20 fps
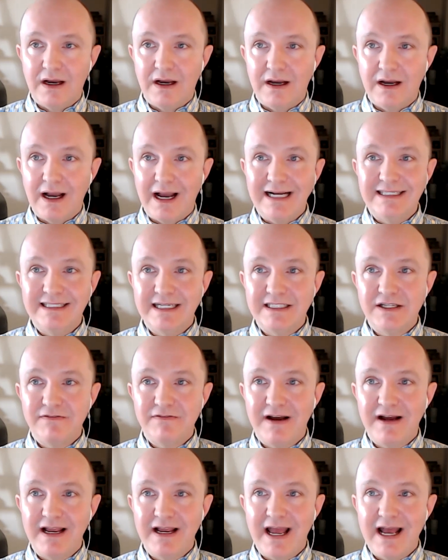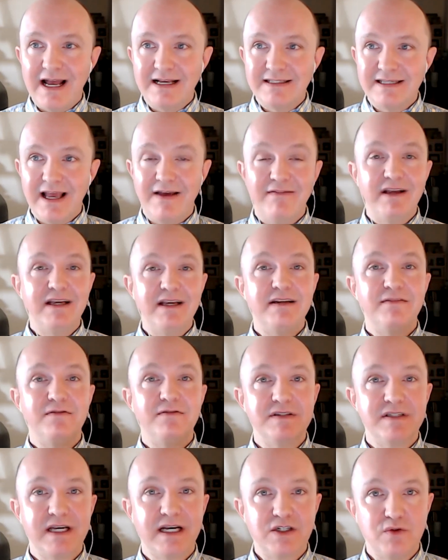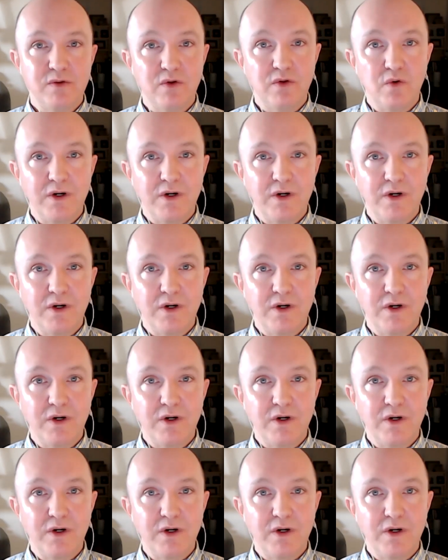uh, identify as having a different sexual